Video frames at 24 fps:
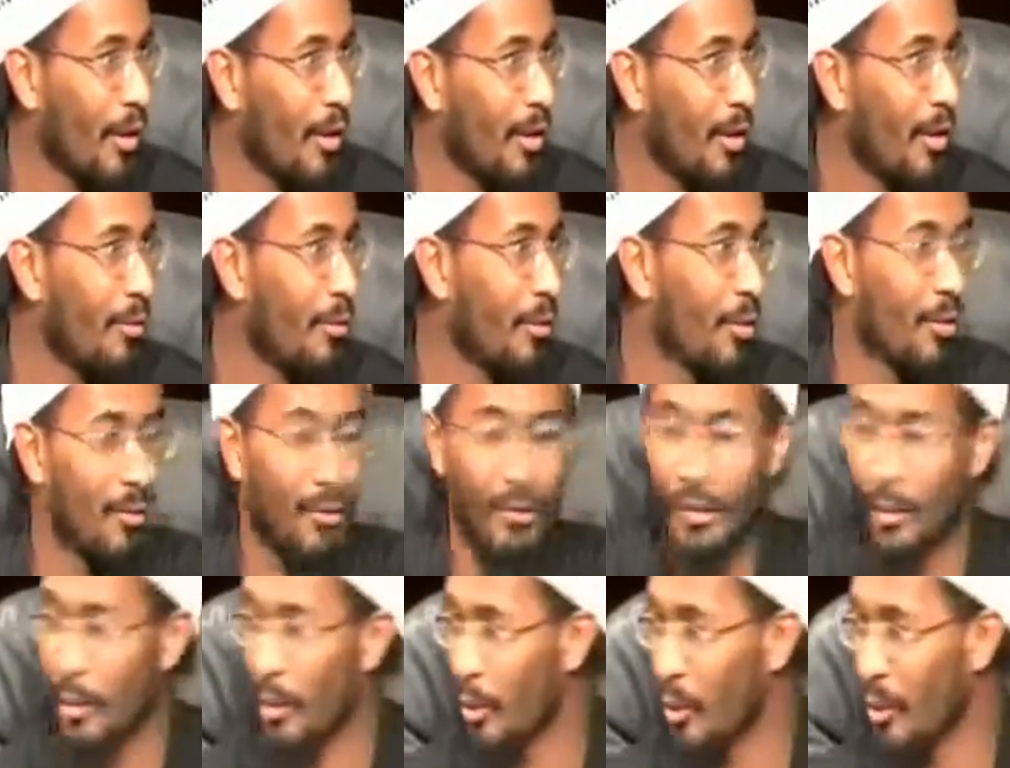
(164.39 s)
And even
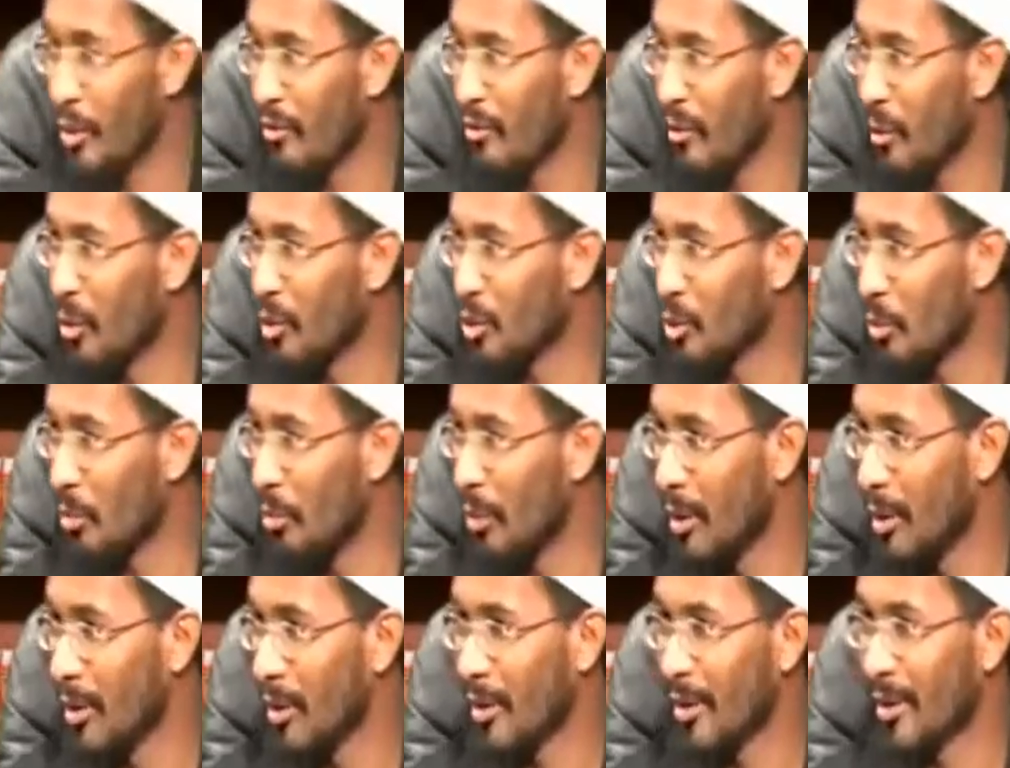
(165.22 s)
though the phones were
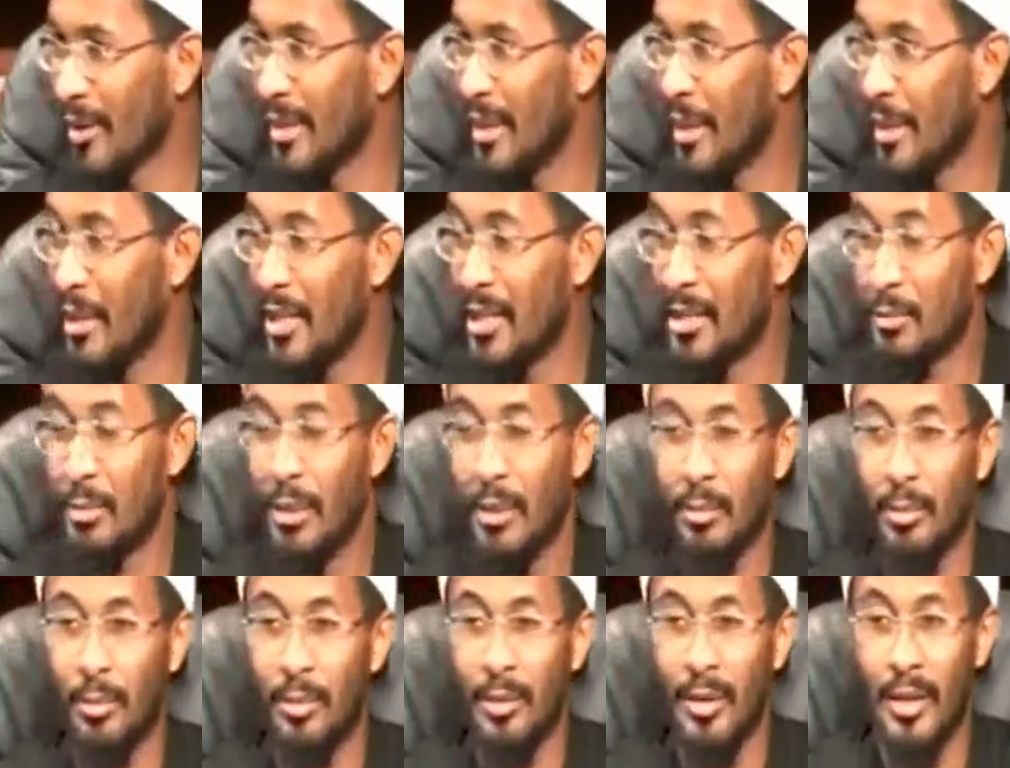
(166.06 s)
big and ugly, these
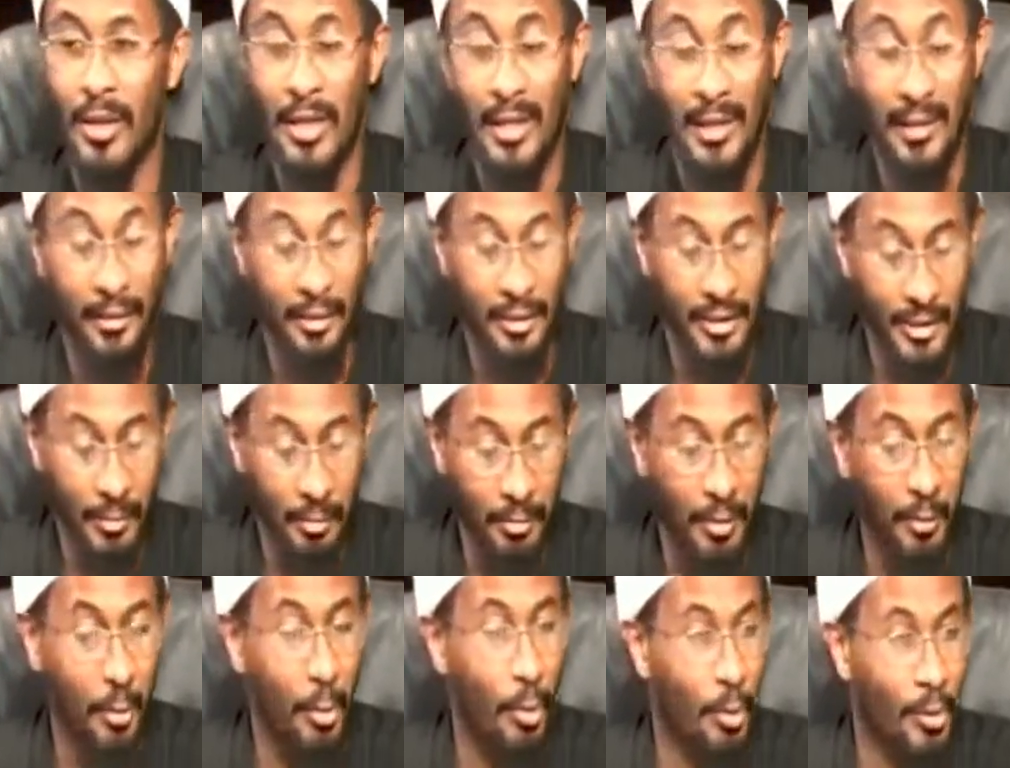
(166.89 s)
people, there were
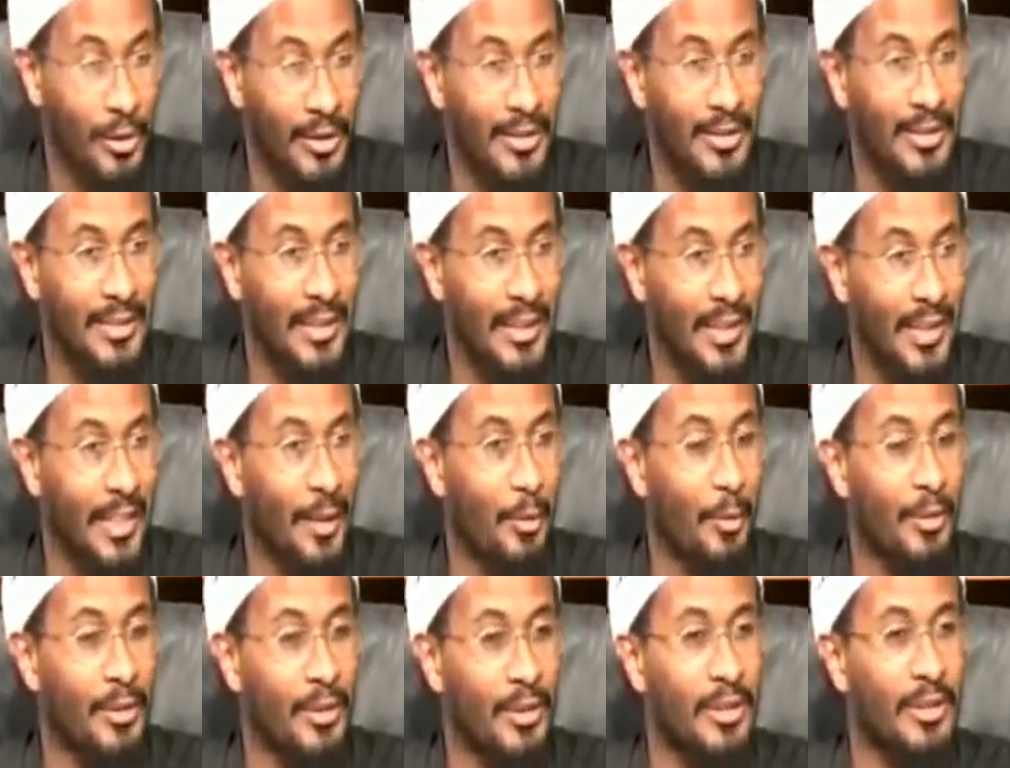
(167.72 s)
some people who were sick.
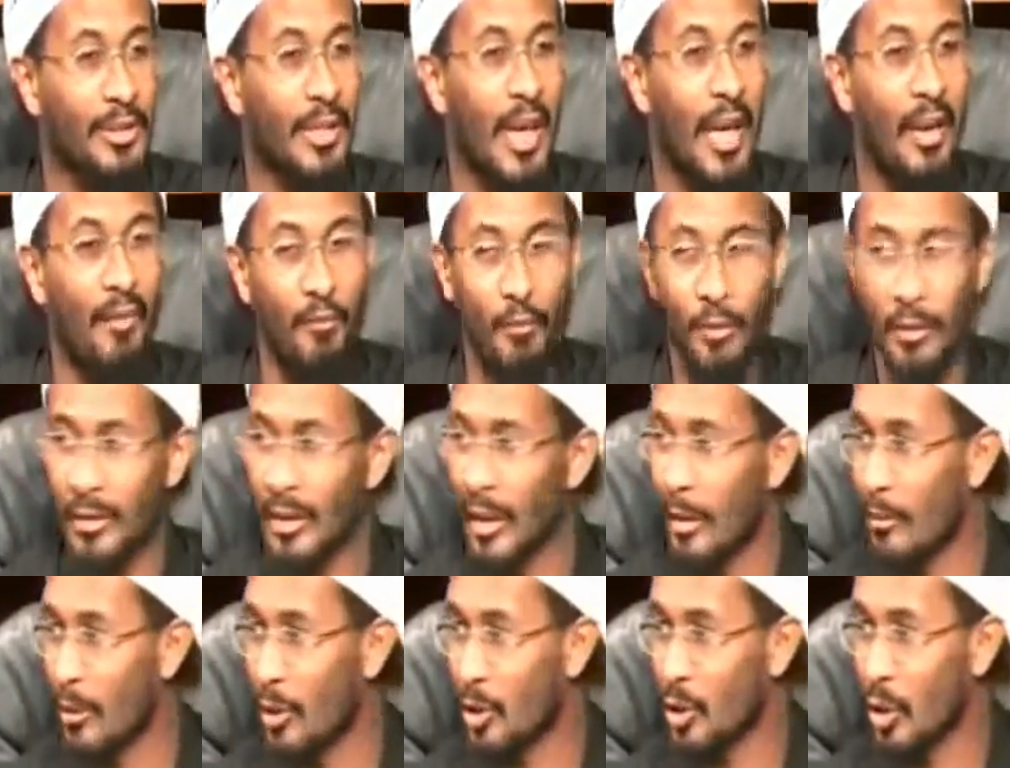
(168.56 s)
They would just, every
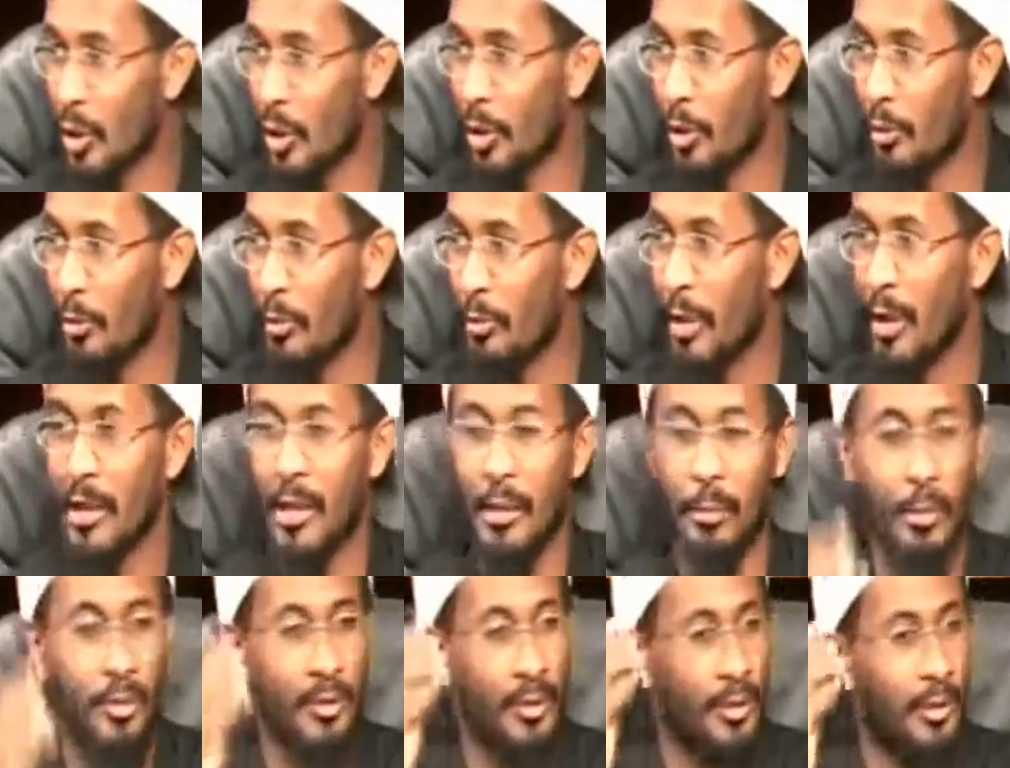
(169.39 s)
time they saw a human being,
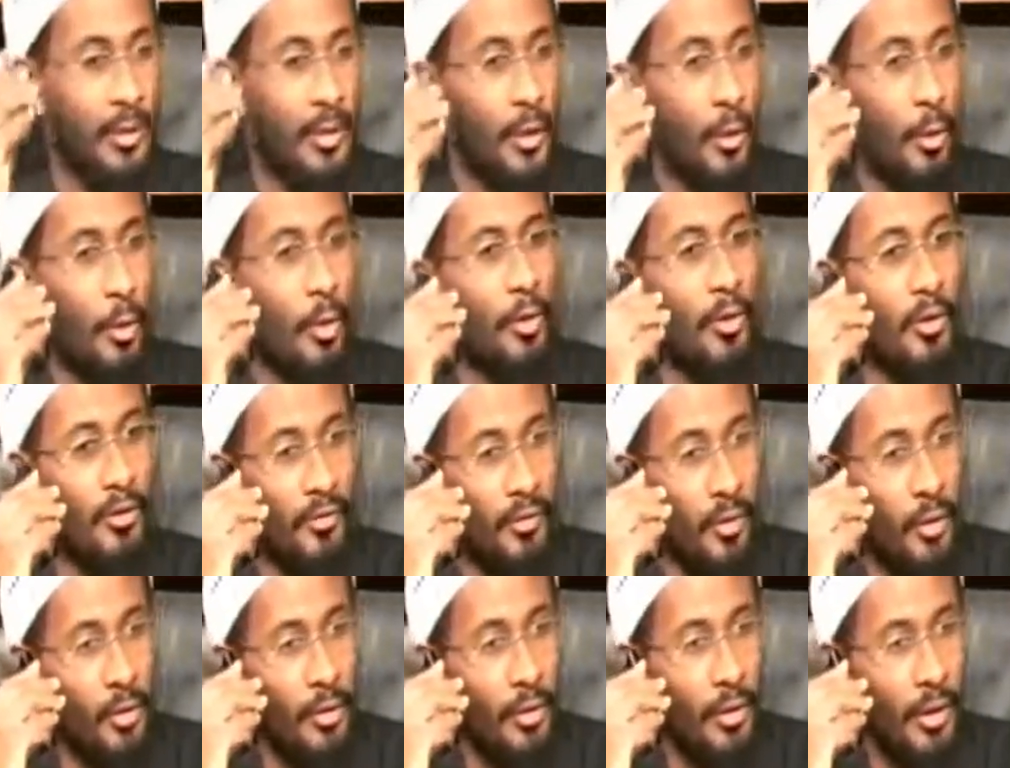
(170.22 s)
they pretended they were on
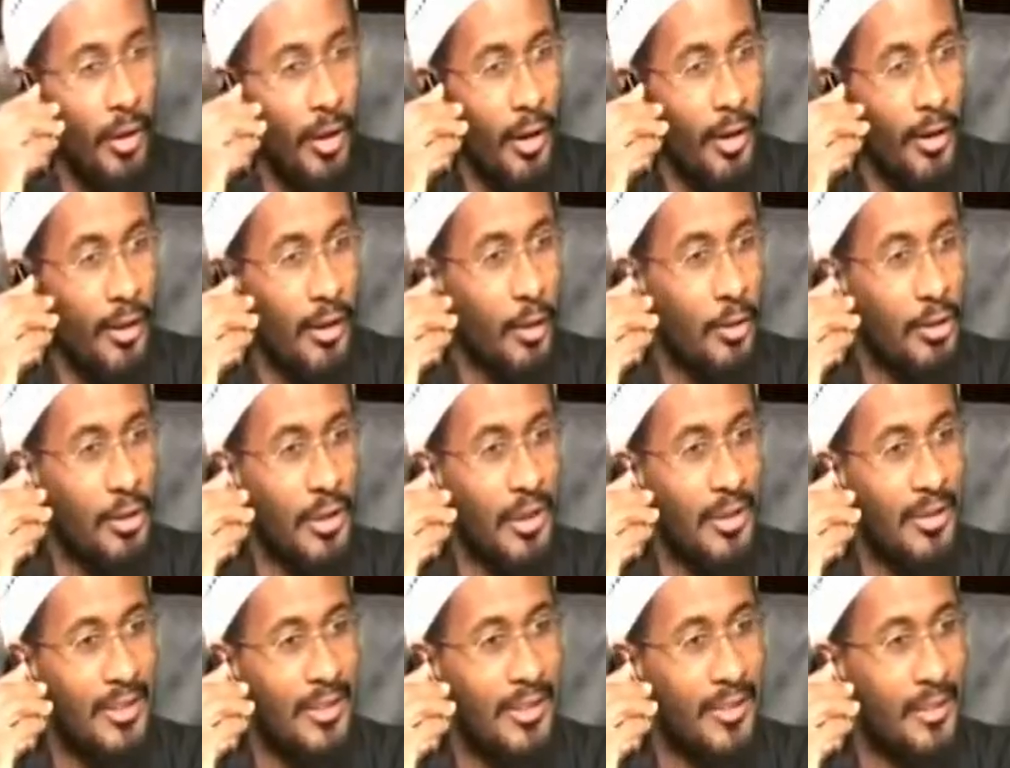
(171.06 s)
the phone,
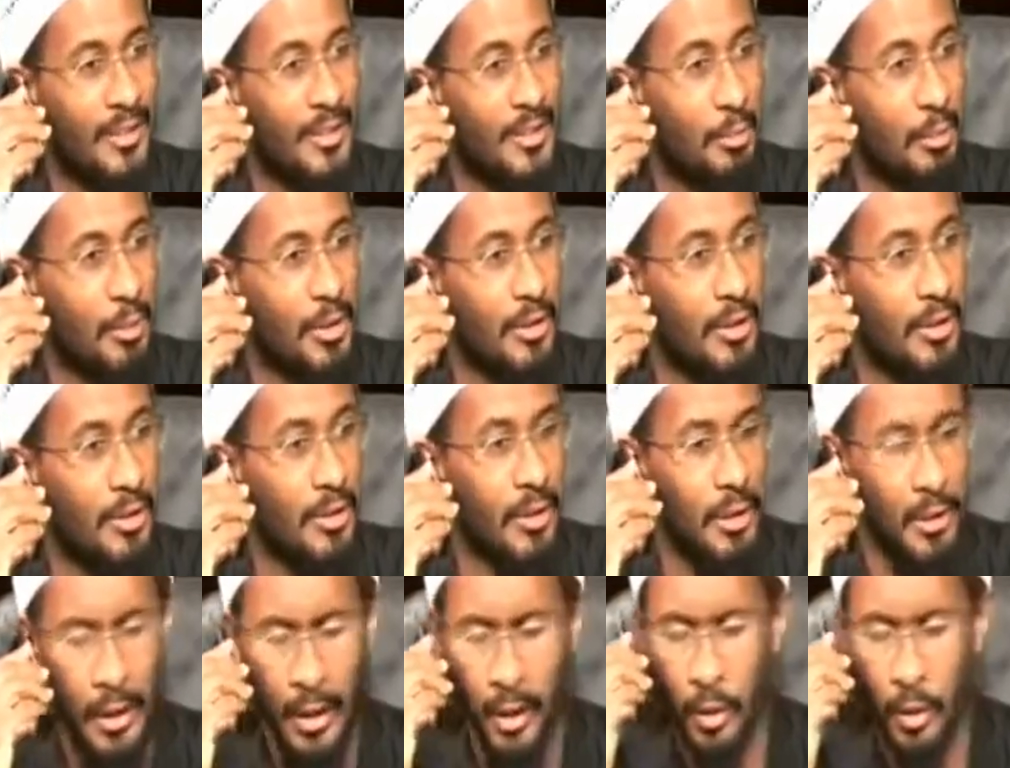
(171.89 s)
closing a serious business deal.